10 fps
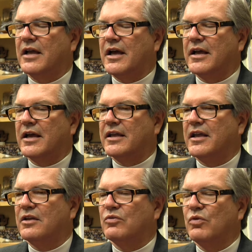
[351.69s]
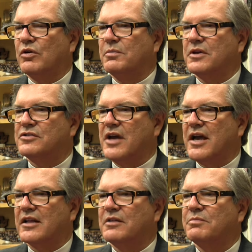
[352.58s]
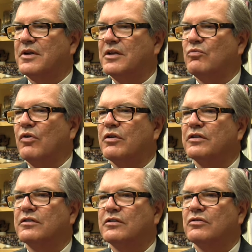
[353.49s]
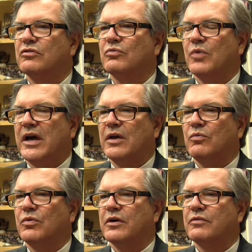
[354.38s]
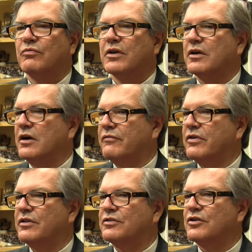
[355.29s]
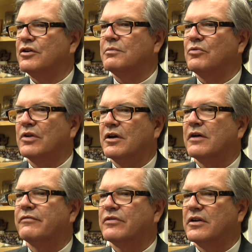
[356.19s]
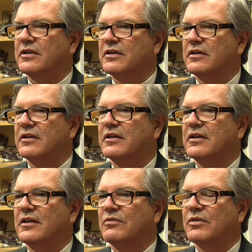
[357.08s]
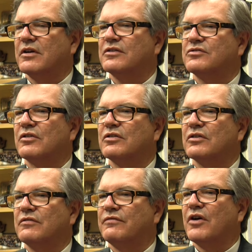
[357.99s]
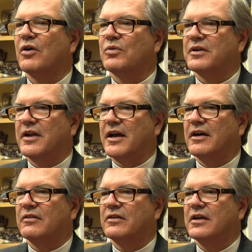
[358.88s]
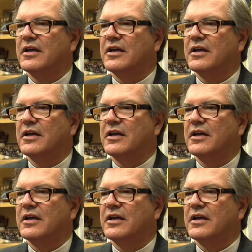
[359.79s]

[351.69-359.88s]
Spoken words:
I can't quote him exactly, but he wanted to do away with recovery, the term recovery. We're going to start looking forward now.